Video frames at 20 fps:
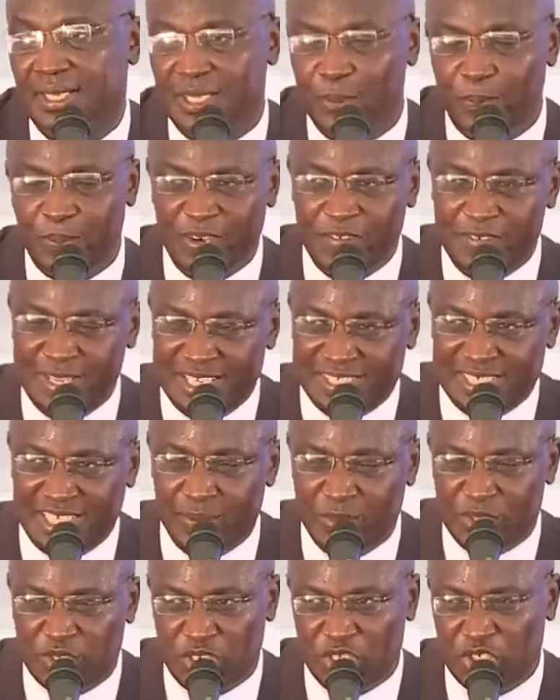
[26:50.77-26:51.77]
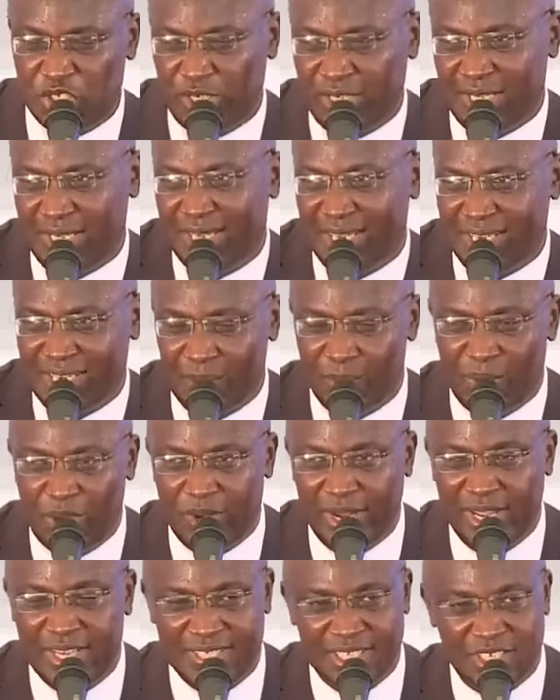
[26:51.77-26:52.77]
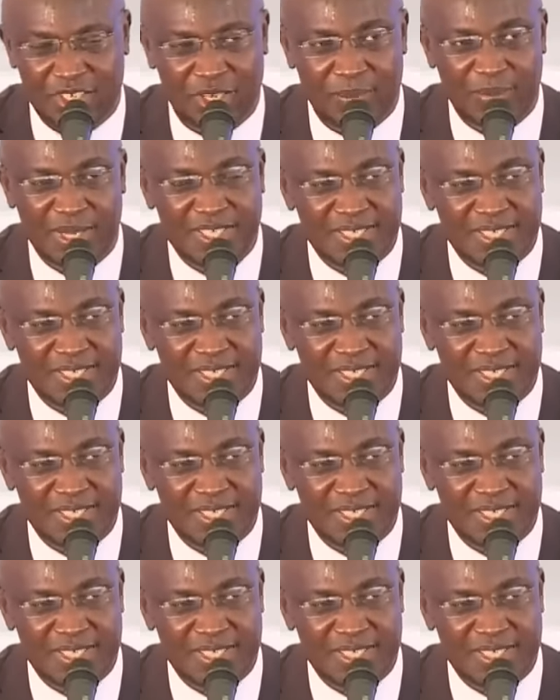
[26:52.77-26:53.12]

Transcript: the previous administration had done about 800